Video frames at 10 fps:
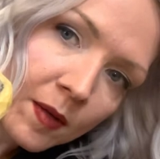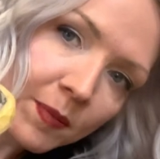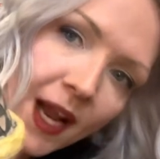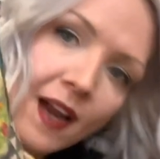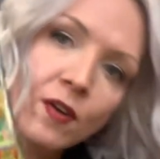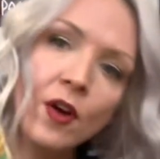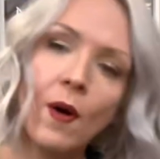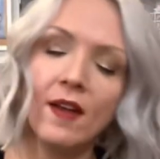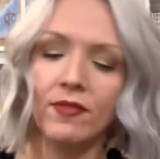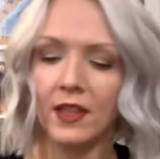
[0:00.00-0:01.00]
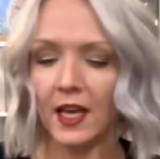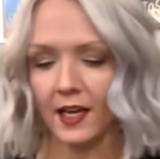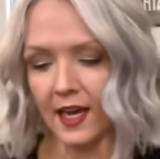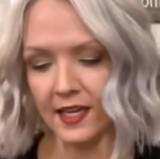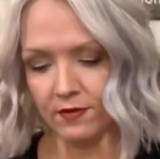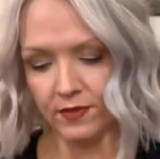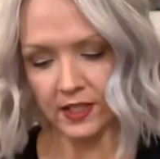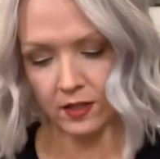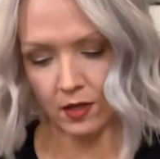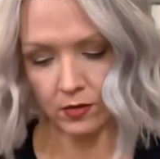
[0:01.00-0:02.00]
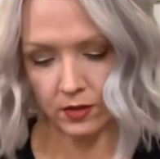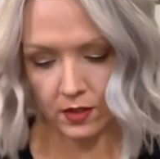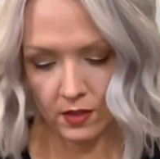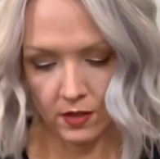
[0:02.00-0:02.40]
But I don't know, I feel like I can fix those.